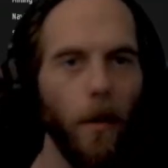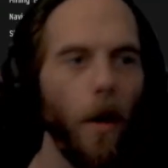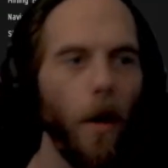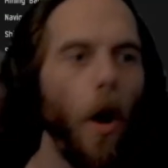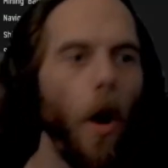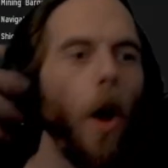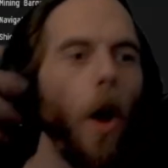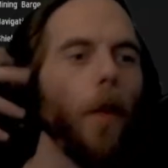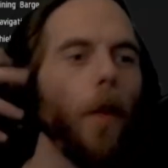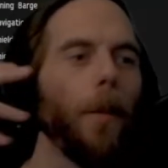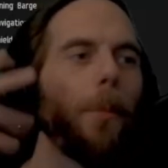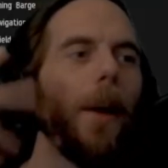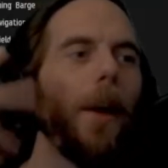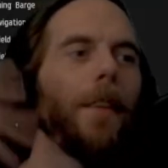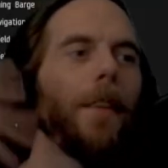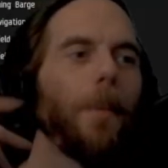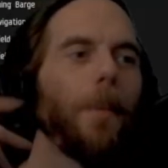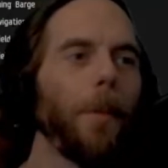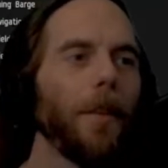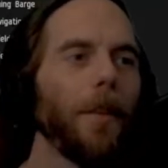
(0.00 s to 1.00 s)
on the
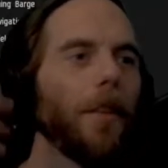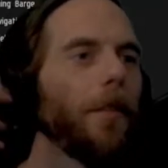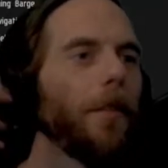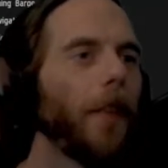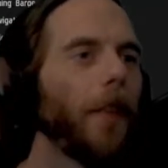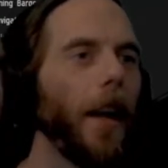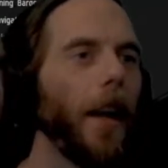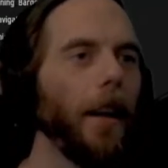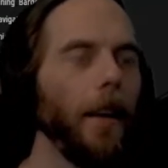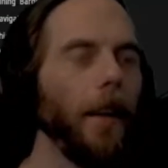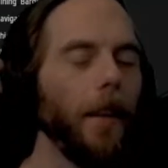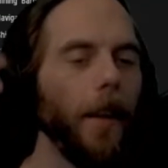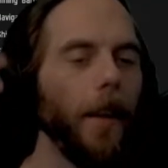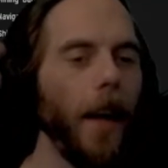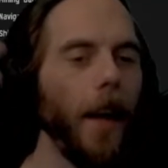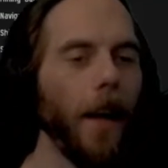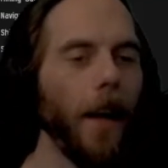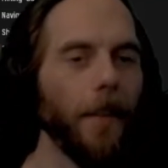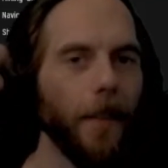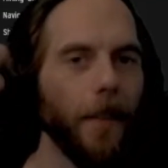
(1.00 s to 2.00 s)
precipice of likely the
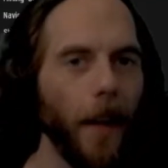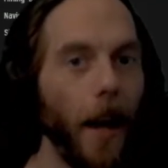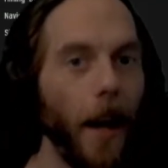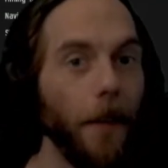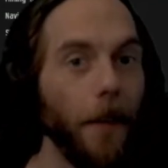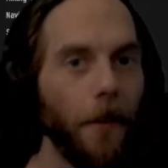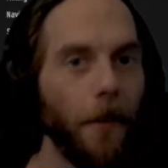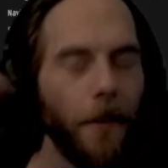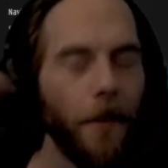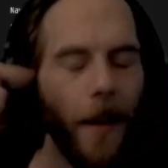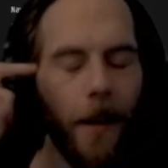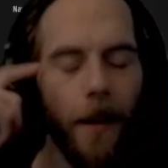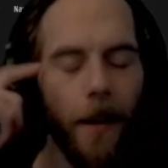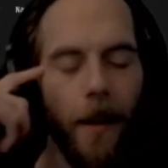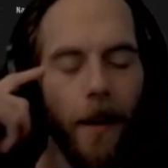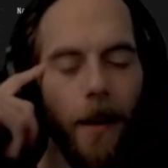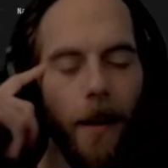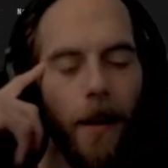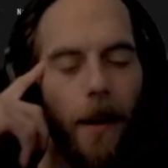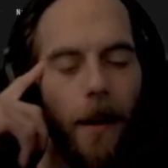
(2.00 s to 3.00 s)
next live event,
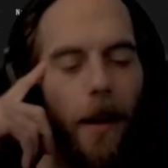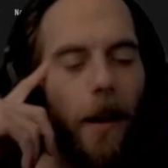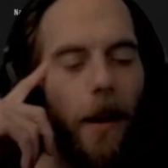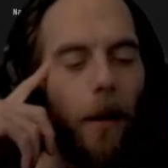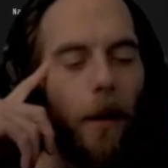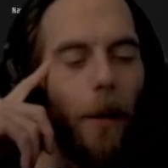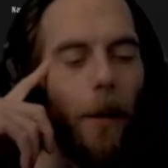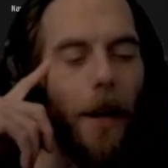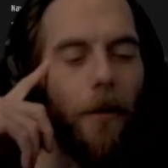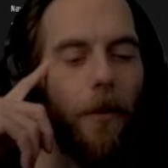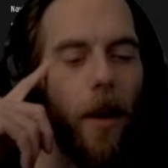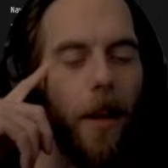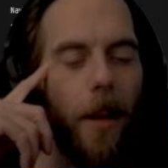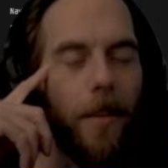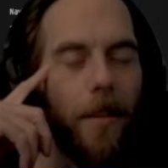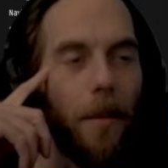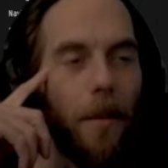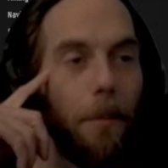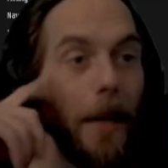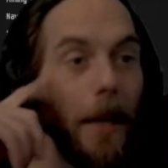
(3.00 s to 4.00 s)
whatever it
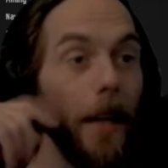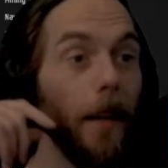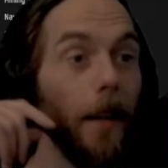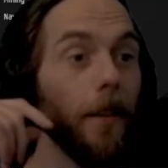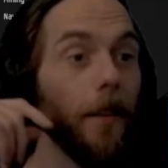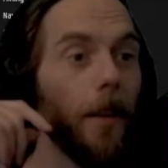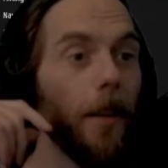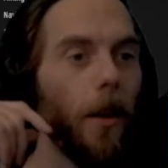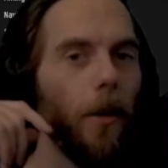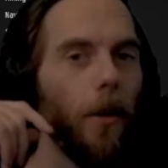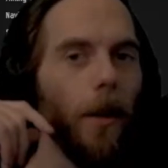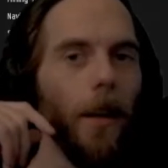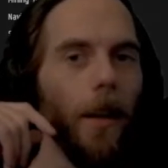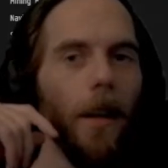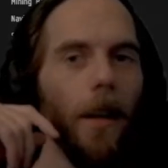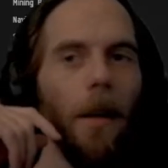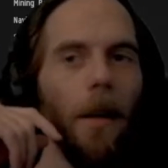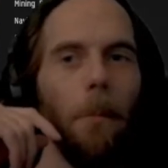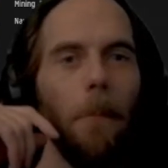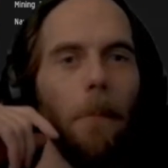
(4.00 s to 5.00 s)
ends up being. So
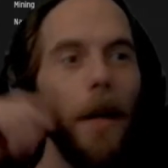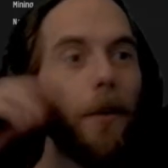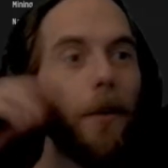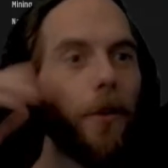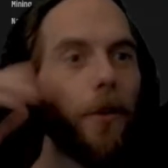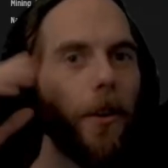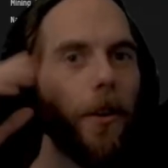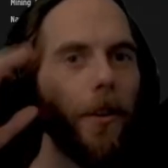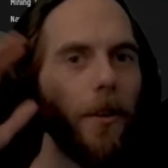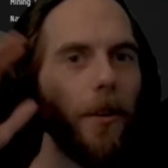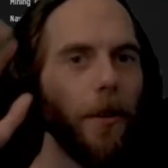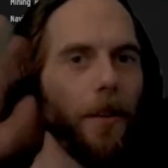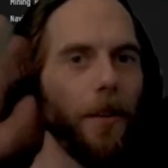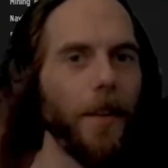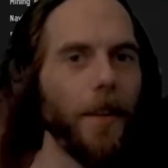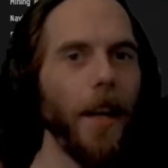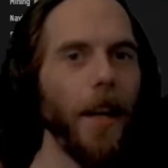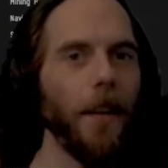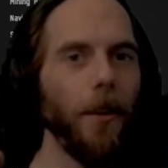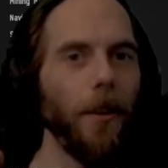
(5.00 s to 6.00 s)
make sure to
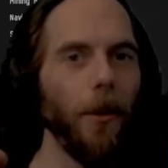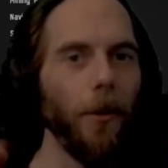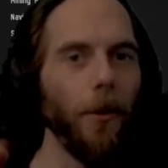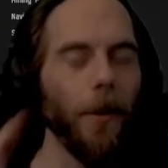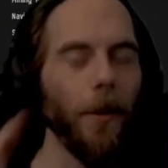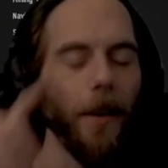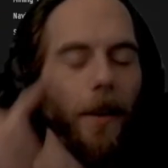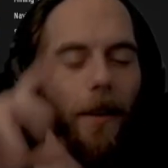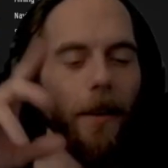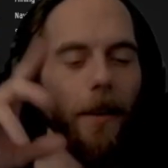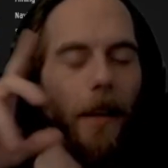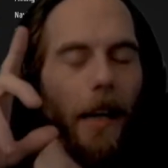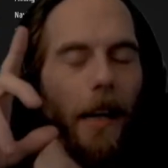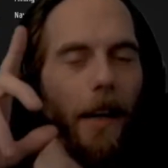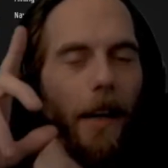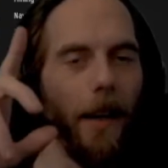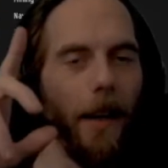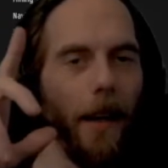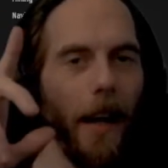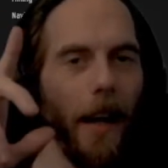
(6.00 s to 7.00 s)
stay tuned
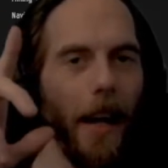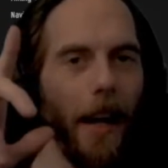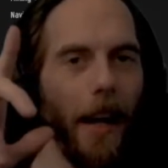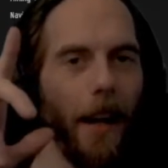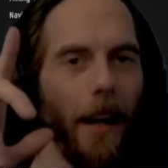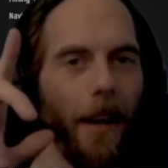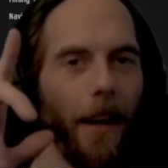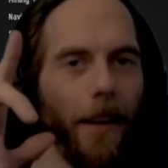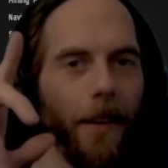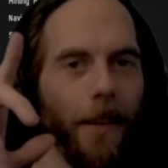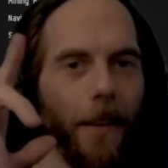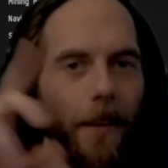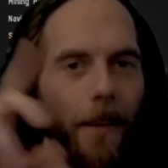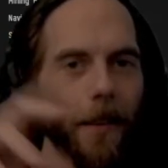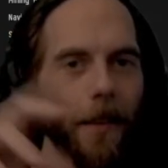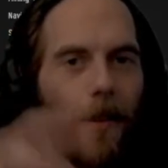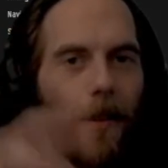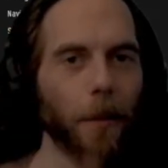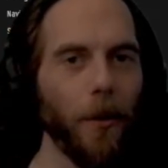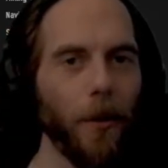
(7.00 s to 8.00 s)
and
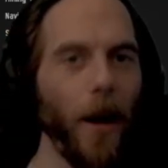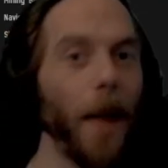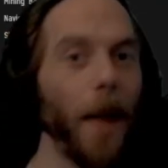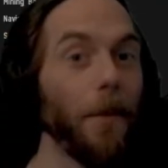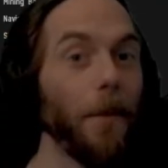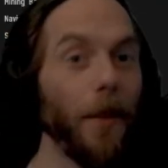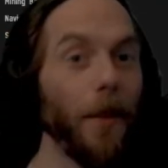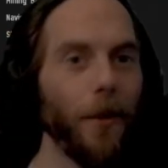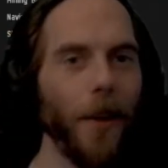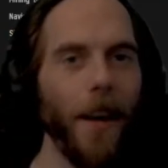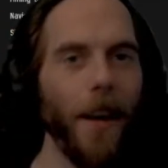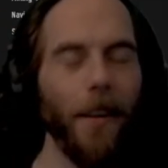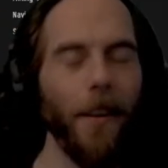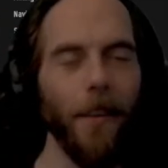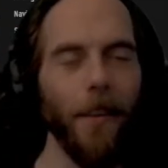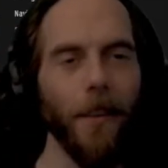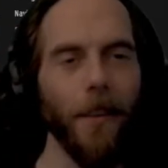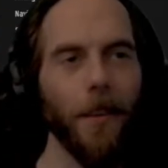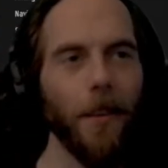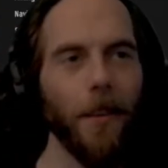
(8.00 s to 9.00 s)
subscribe to the channel.
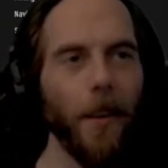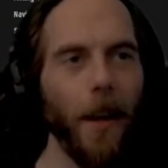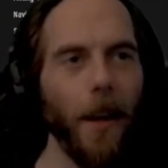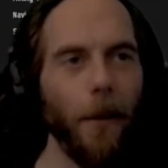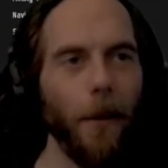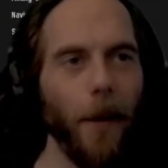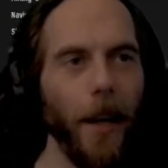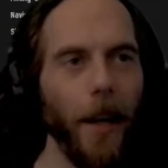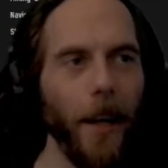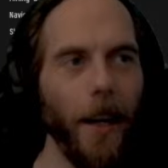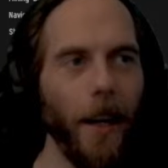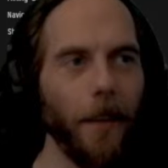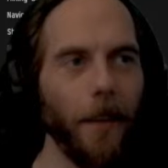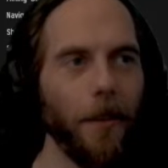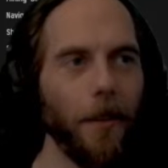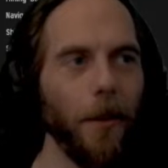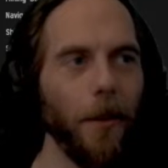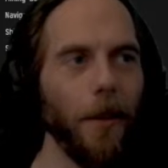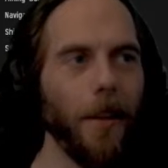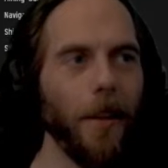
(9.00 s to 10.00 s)
So that way, as
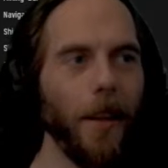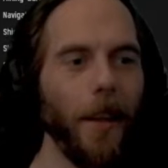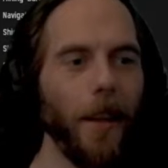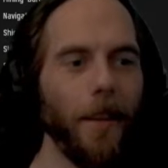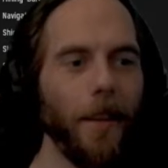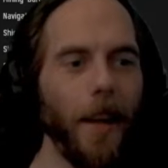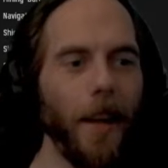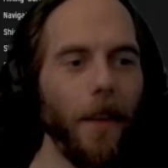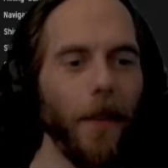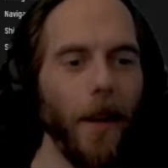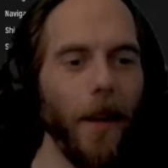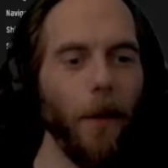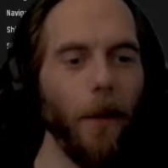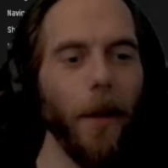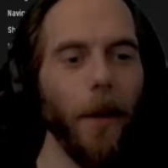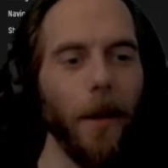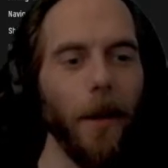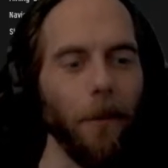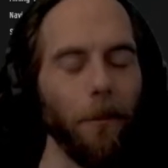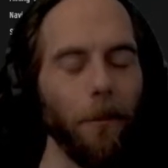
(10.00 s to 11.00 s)
soon as it gets out there, we
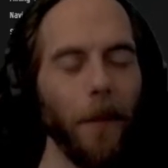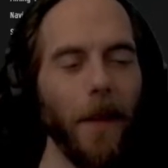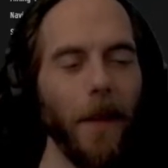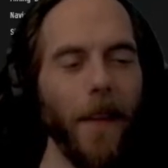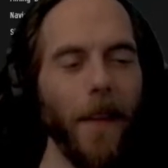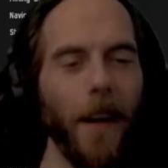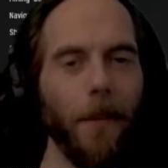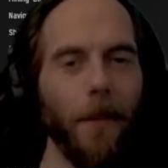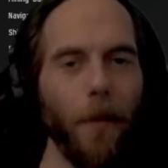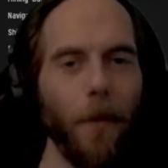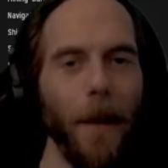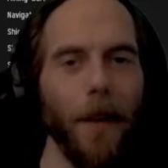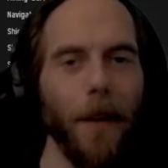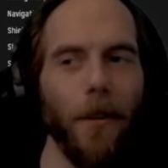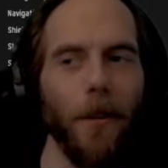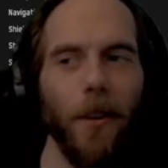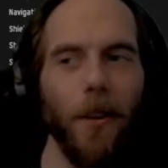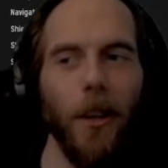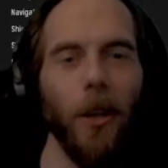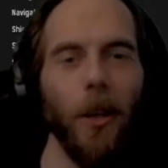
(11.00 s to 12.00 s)
can get that information
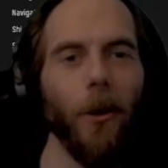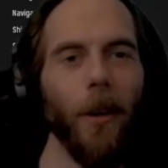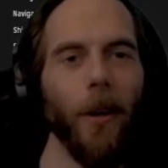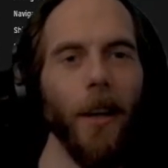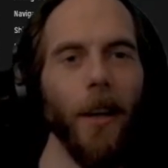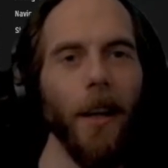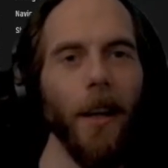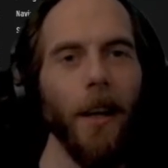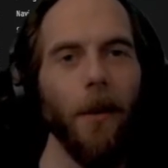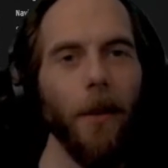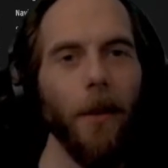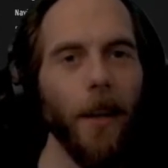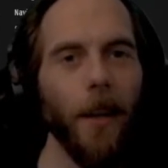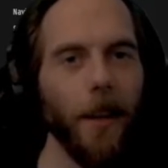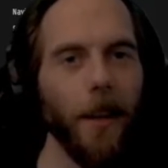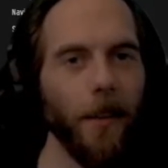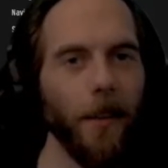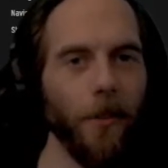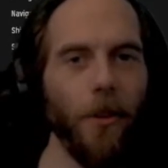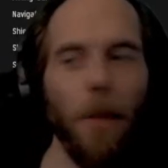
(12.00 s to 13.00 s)
to you and we
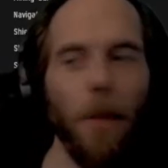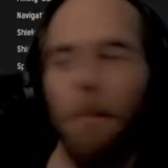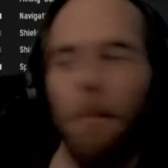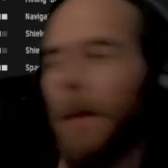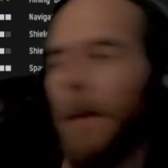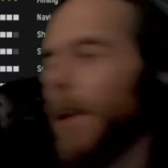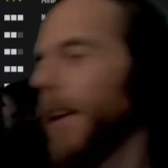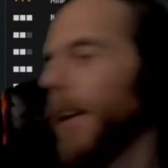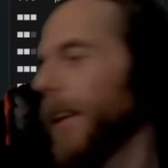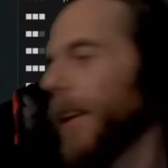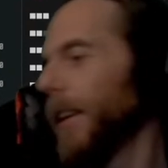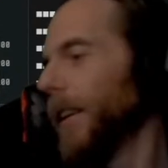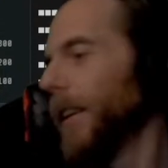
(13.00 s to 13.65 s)
can jump in on it.